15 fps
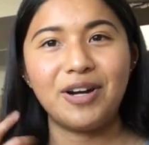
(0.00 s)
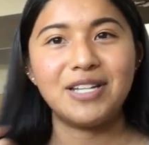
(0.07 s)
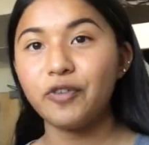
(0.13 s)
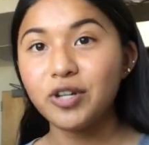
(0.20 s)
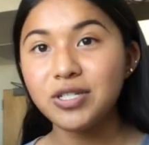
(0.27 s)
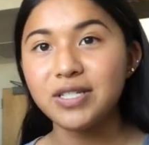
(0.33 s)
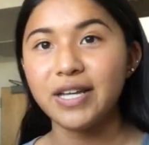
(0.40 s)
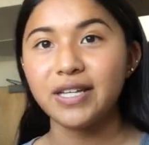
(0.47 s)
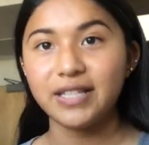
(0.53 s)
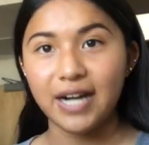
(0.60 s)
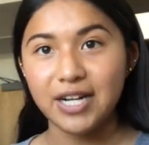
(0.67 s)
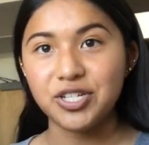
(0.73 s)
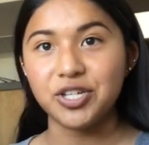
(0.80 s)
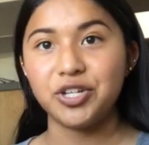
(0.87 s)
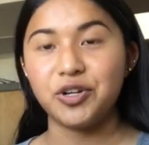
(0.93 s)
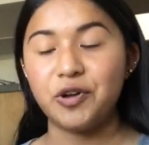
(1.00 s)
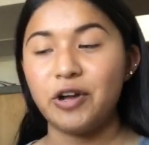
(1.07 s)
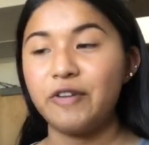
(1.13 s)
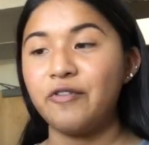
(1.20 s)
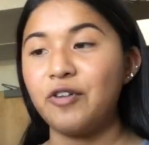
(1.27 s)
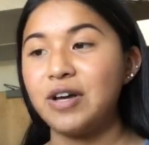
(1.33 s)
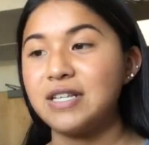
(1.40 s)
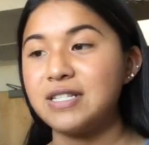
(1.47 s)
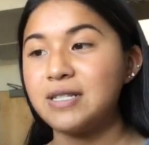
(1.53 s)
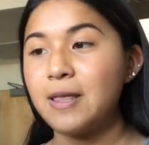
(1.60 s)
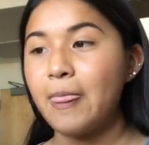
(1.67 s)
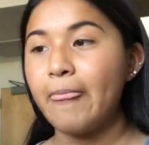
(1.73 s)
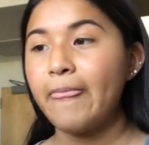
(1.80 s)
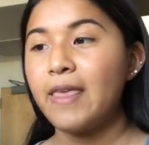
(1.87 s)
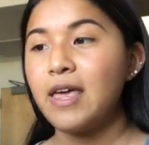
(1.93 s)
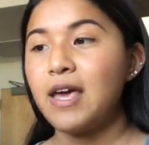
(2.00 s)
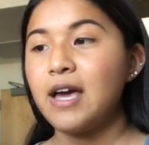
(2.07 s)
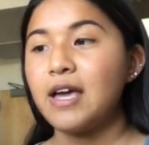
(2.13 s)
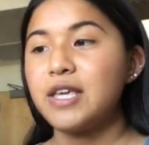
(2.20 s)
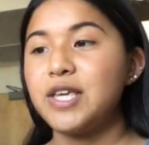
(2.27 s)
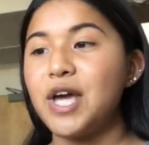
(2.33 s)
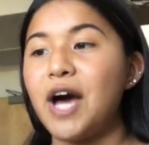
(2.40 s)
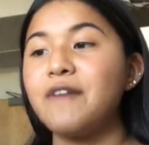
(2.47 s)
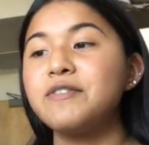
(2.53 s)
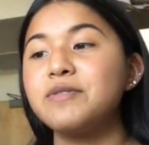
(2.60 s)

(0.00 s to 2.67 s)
The first thing that I took note of was you have